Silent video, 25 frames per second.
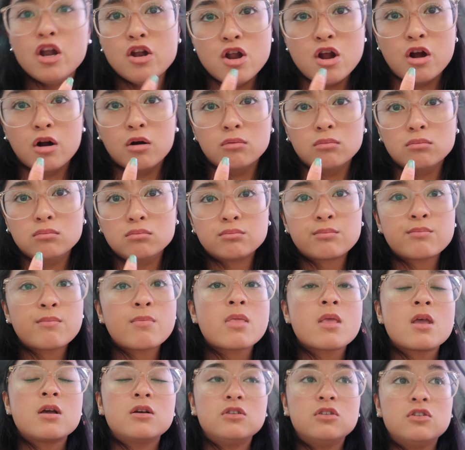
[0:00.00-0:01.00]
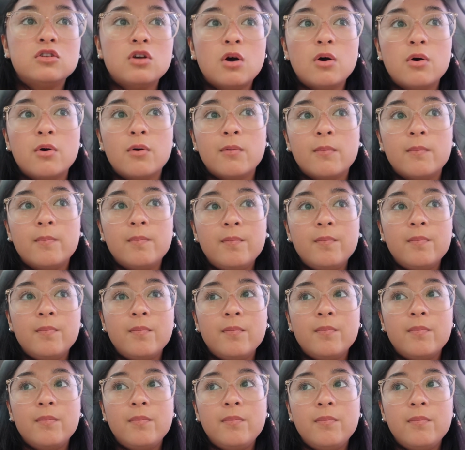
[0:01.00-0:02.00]
in here. So,
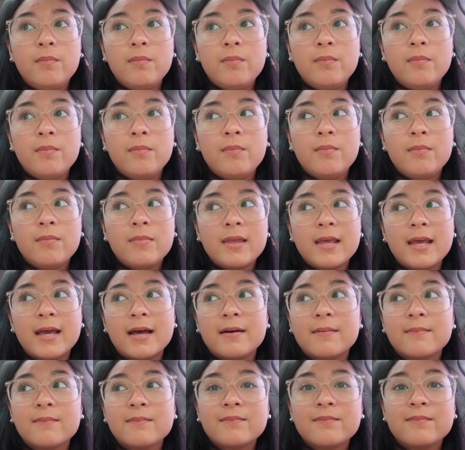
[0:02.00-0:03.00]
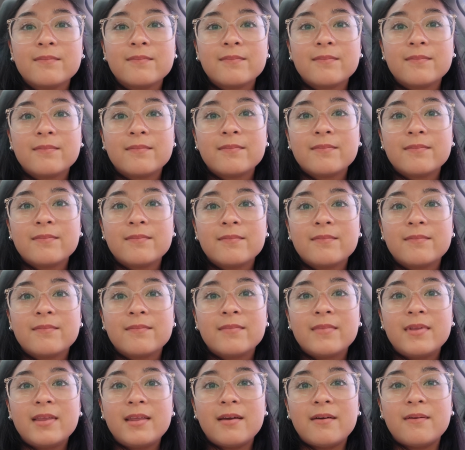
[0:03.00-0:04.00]
yeah.
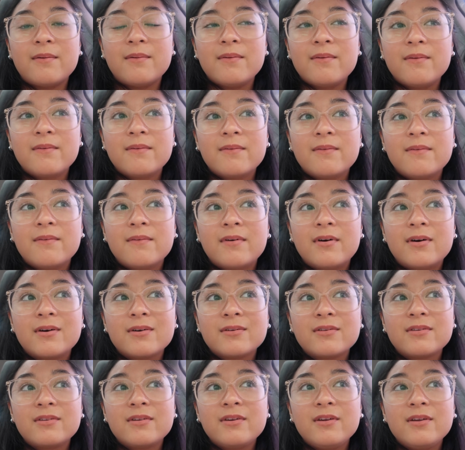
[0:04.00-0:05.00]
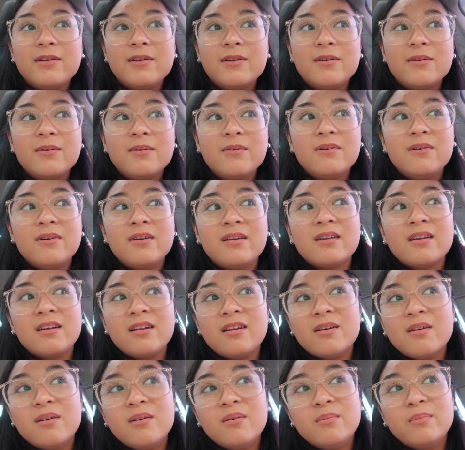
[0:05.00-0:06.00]
So, I'll see you in a
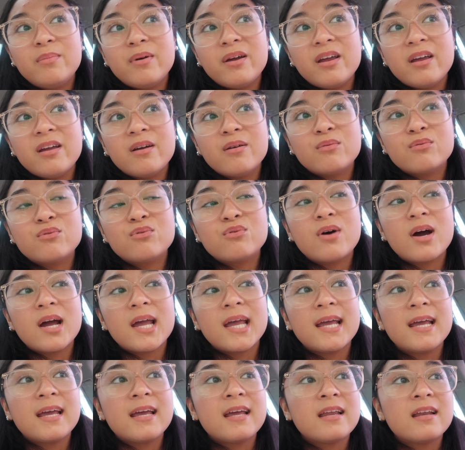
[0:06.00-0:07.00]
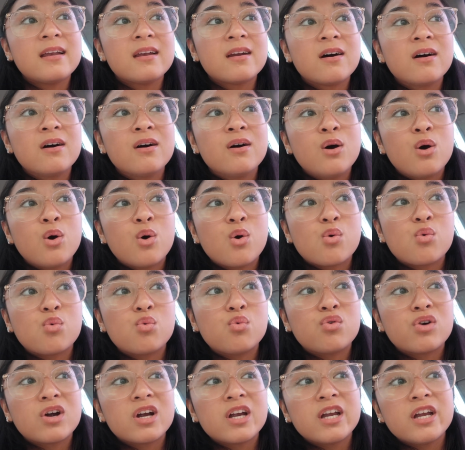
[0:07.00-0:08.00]
little bit when,
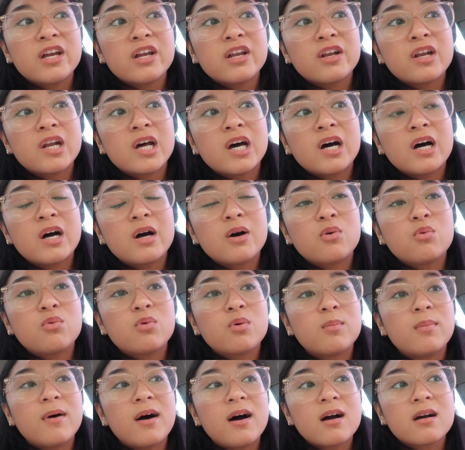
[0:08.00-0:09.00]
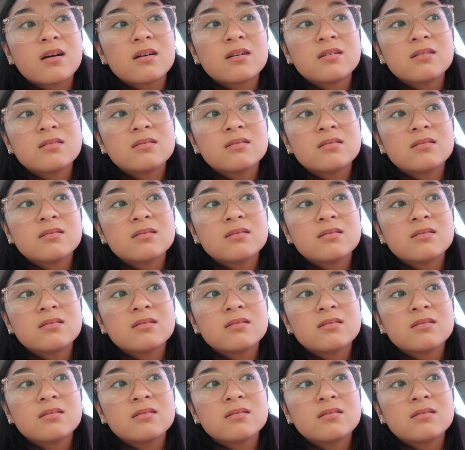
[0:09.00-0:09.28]
when we're back.